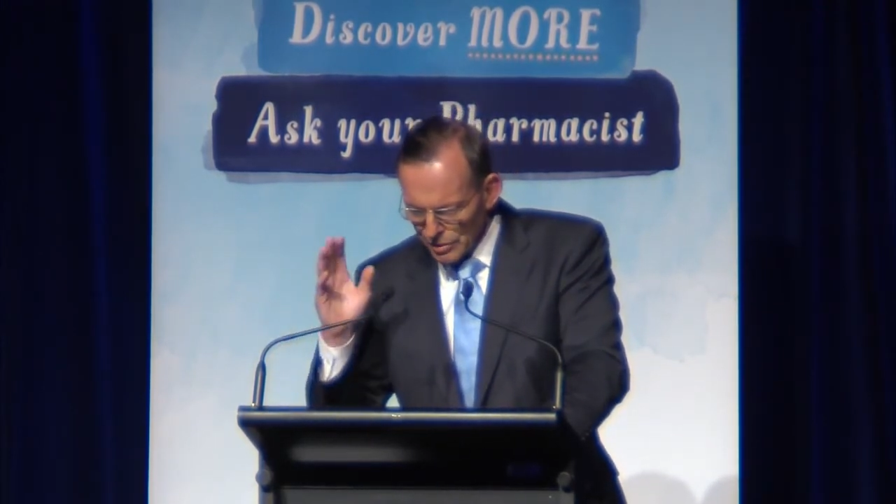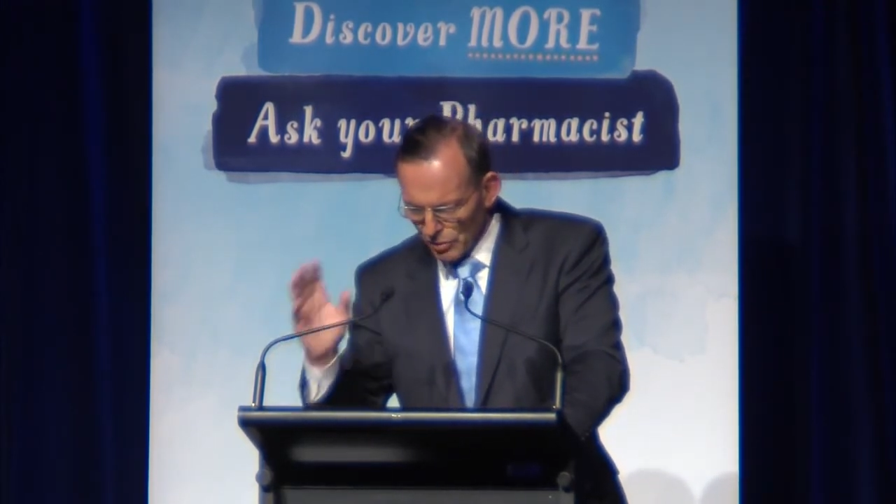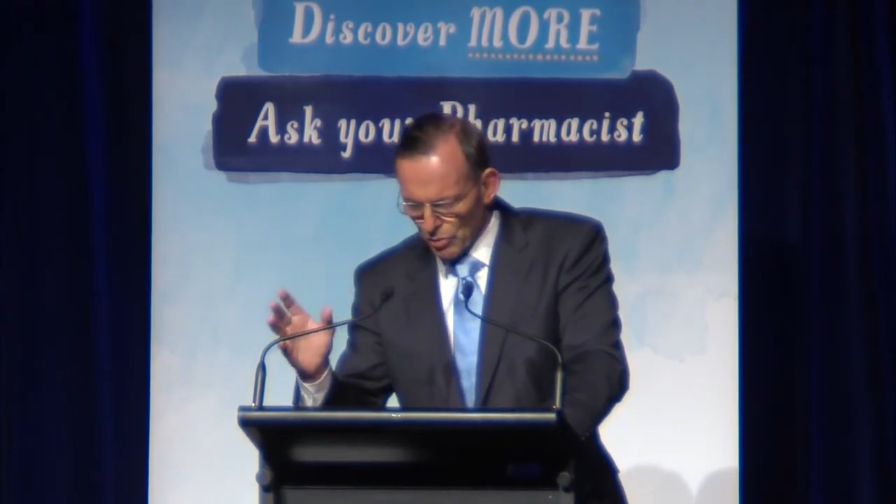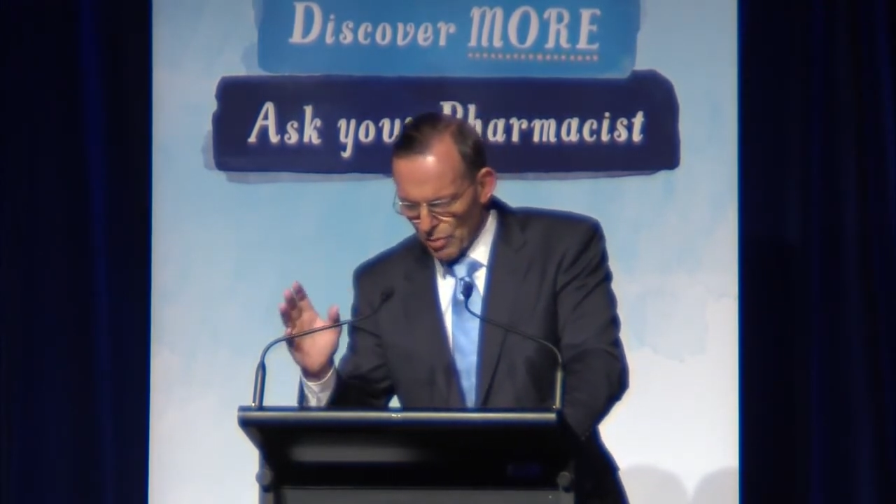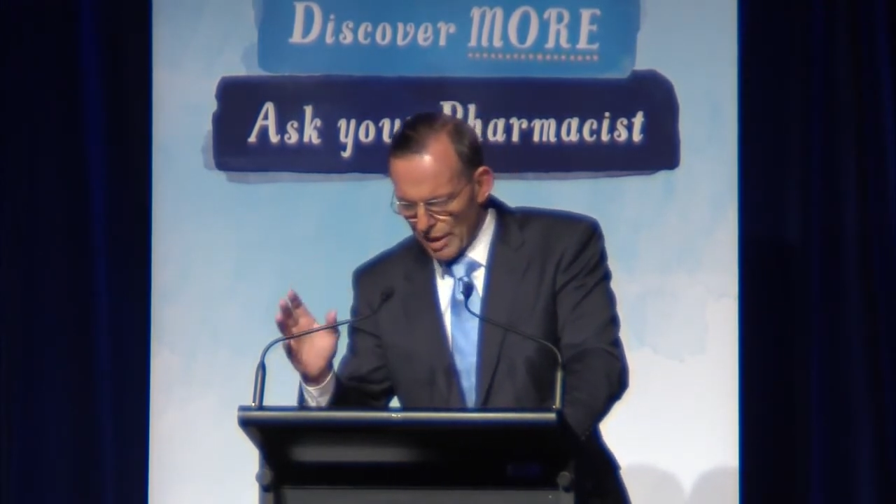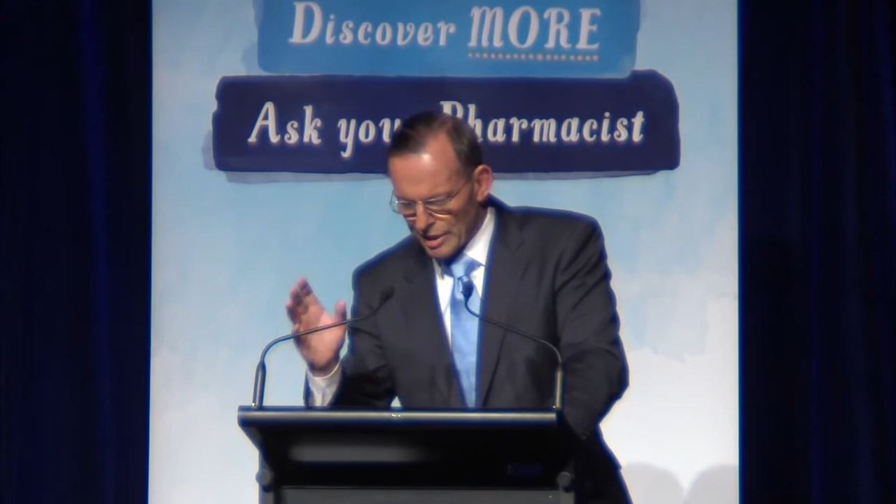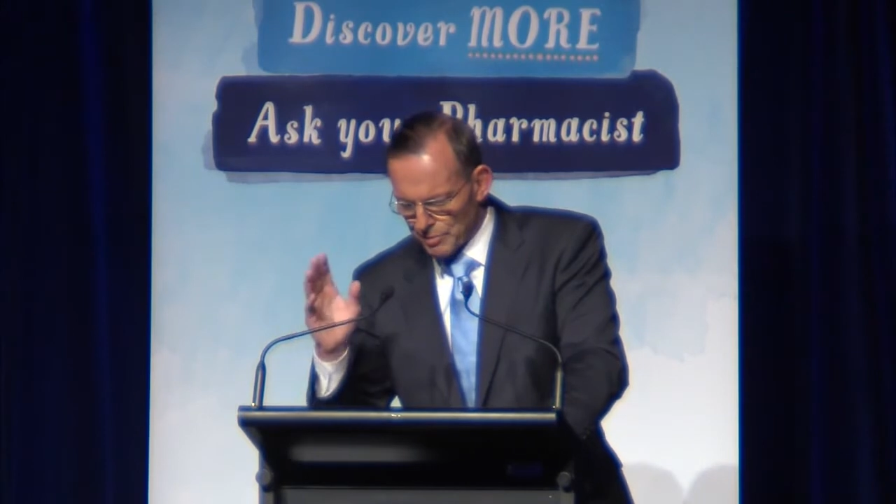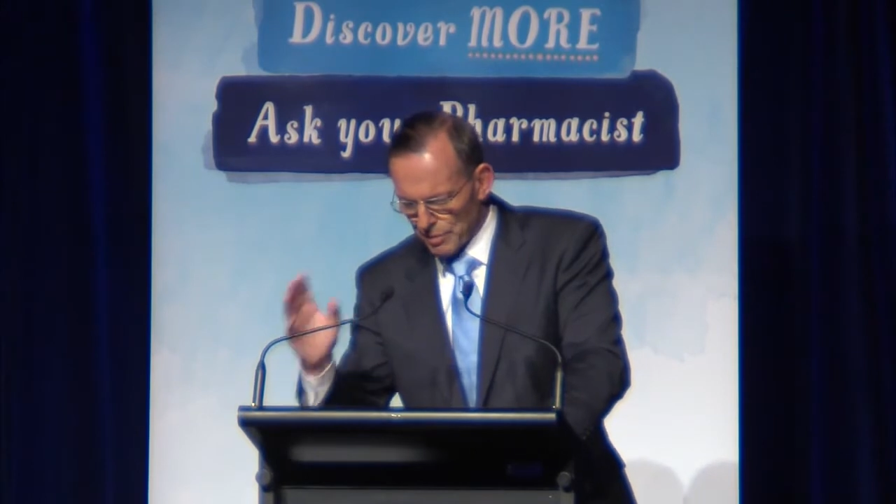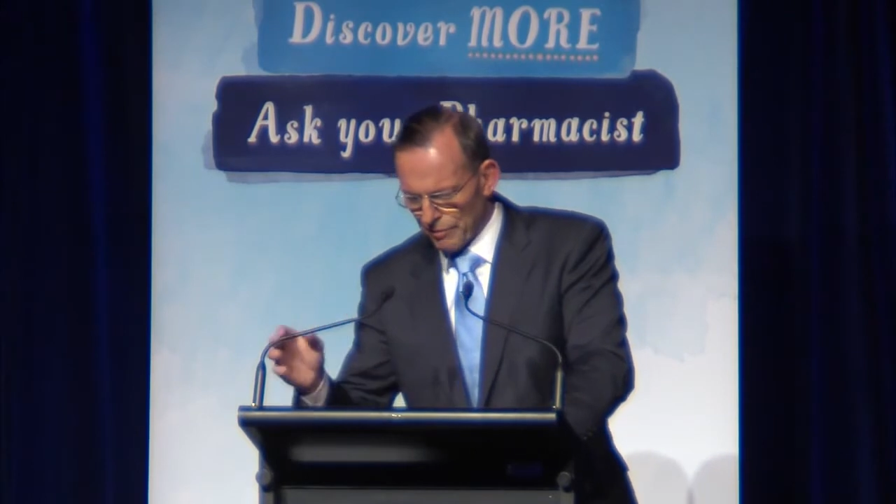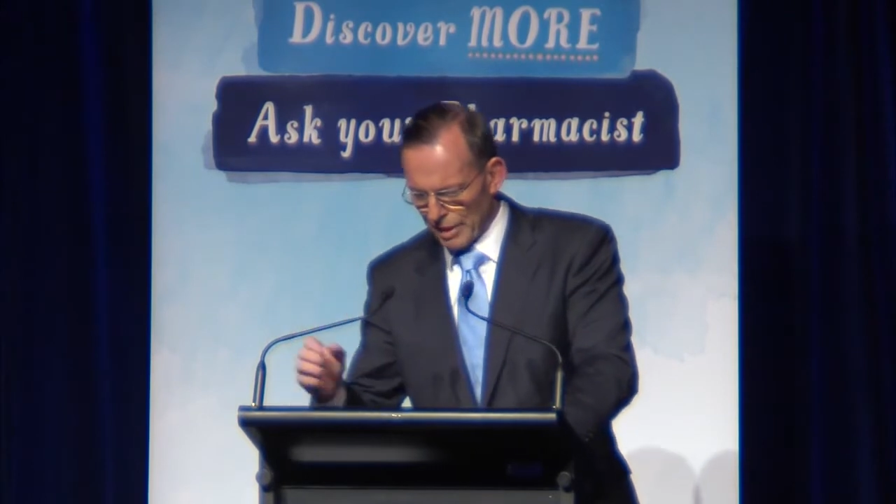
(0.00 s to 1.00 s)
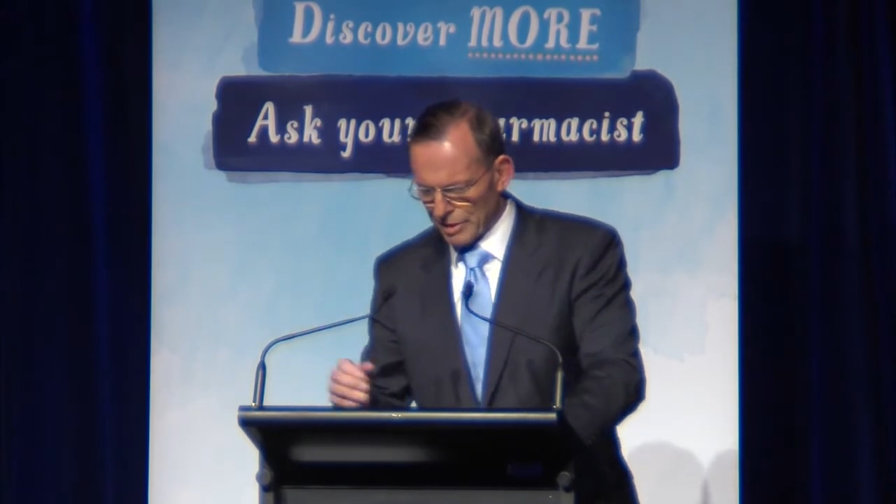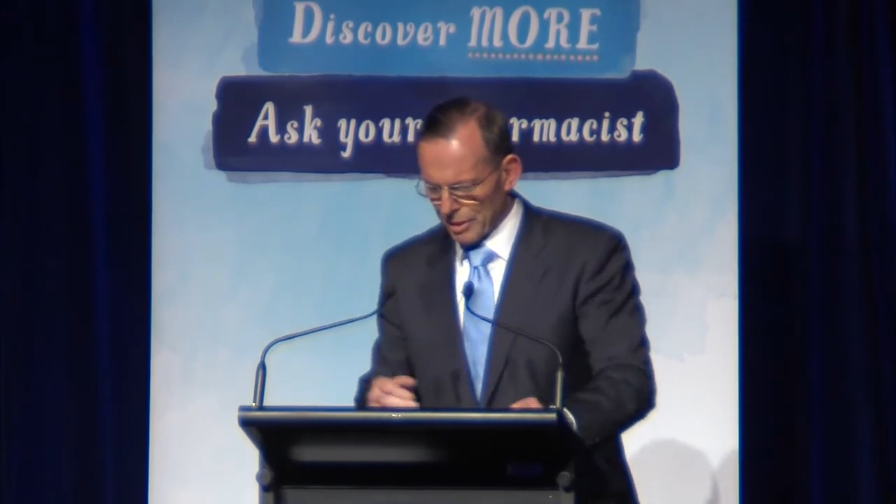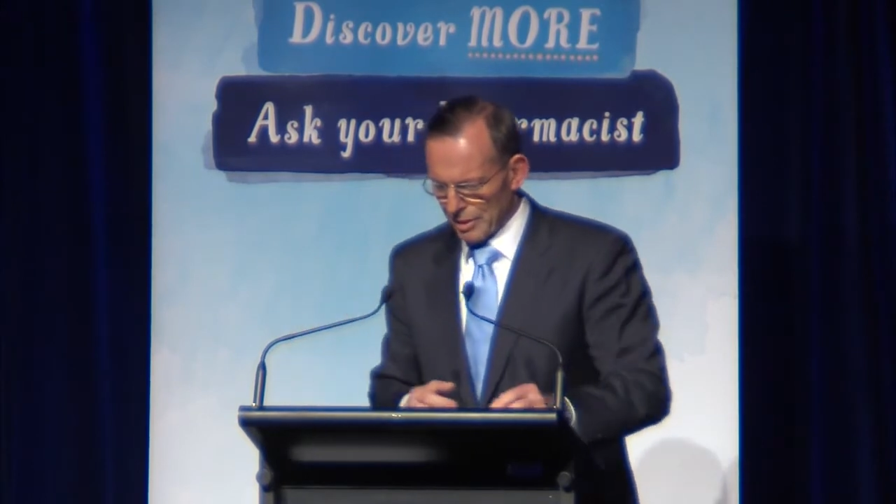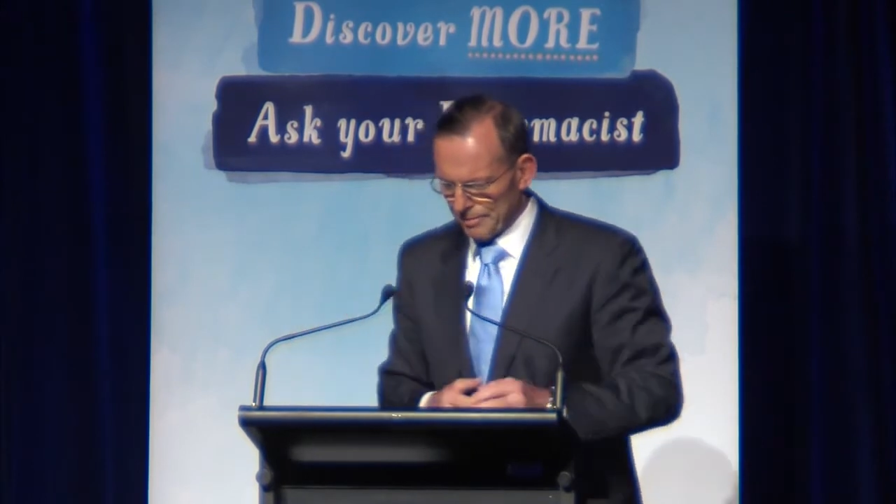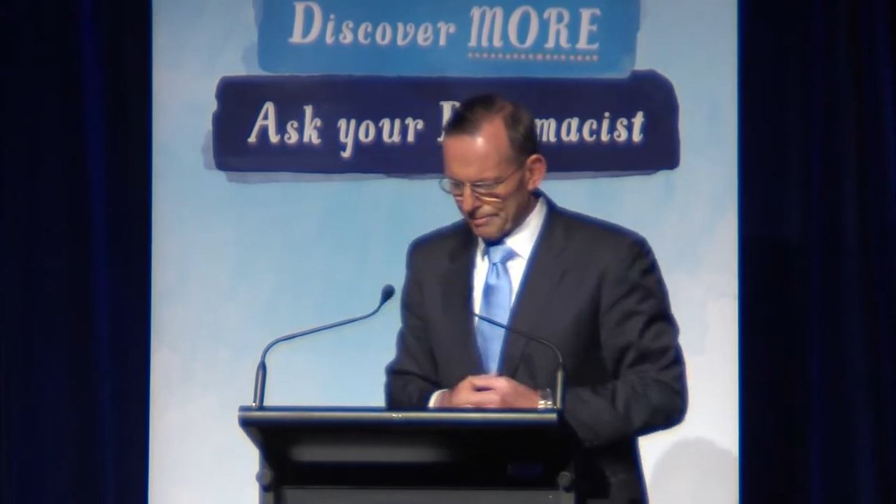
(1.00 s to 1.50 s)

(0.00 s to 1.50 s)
always professional.